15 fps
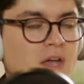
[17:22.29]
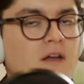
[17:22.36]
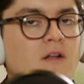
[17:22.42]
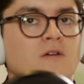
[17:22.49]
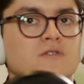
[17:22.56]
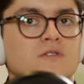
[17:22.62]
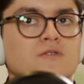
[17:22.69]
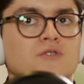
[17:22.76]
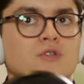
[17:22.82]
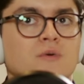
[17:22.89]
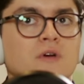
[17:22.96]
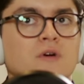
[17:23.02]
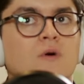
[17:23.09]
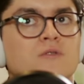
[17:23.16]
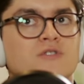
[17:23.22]
And also
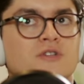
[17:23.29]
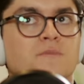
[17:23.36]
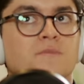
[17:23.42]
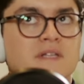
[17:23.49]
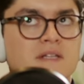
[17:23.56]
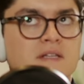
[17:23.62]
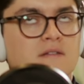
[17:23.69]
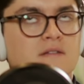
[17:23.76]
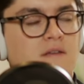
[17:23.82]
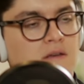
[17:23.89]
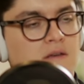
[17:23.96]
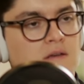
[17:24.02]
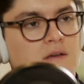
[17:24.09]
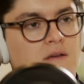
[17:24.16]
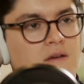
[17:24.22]
showing
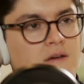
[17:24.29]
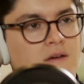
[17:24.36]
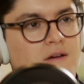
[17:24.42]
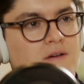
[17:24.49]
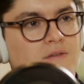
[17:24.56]
coachability, mm.